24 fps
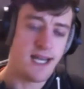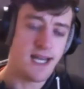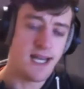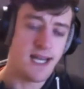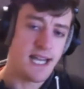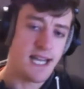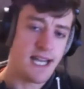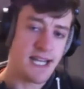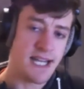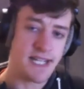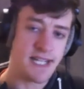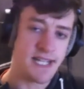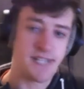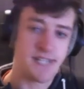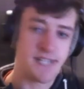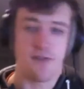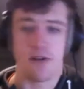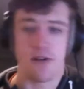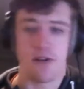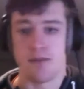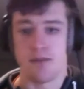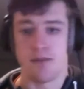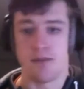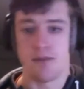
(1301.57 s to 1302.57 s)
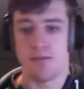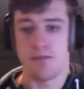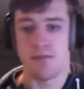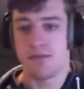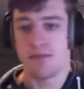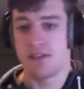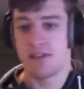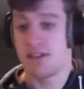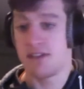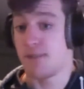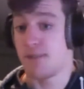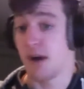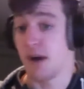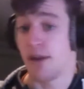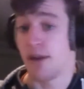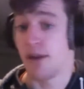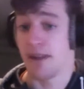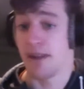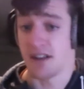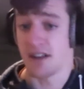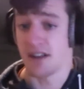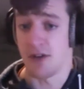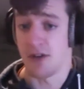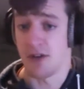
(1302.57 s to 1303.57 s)
is from
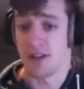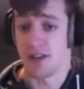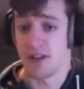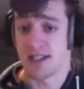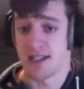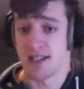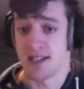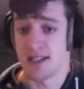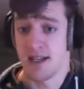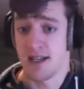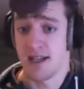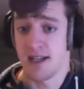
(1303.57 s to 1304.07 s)
departmental owners.